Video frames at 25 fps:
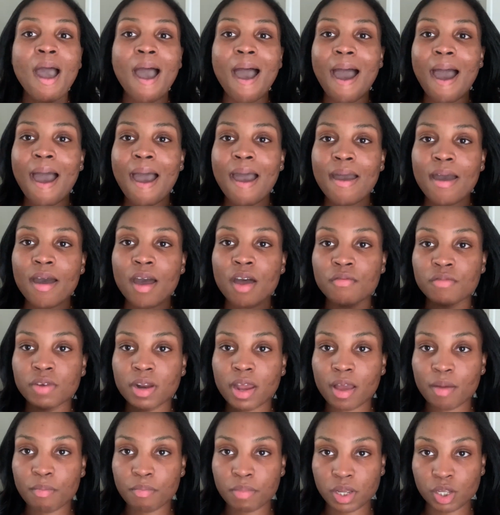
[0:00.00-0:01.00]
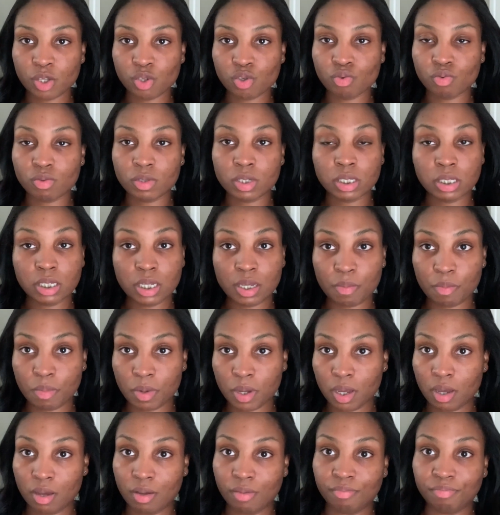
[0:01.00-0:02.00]
I have not been to sleep
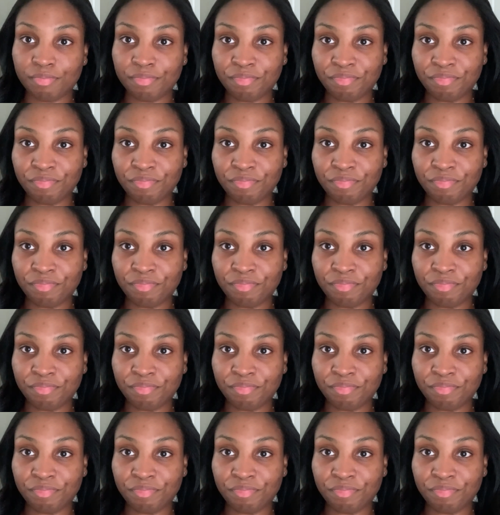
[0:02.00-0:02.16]
yet.